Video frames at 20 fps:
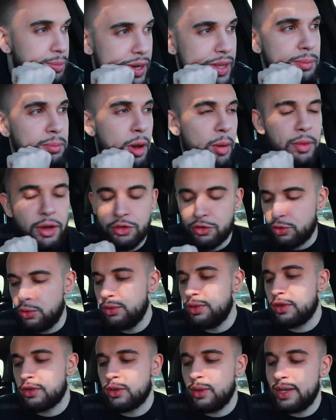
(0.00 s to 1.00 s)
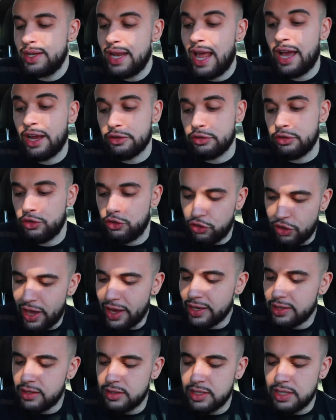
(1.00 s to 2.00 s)
But moment of truth. Let's go ahead and actually
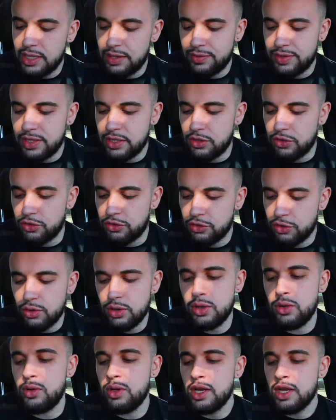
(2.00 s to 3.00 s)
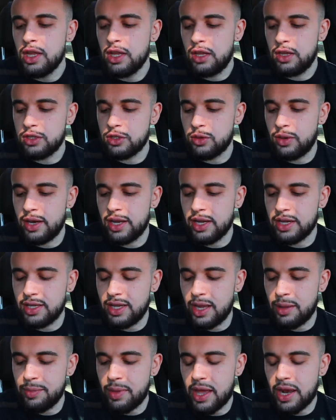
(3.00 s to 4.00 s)
check to see if this is true. Let's go ahead and
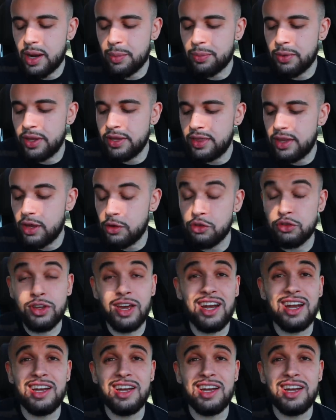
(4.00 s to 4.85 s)
claim that up right there. Just got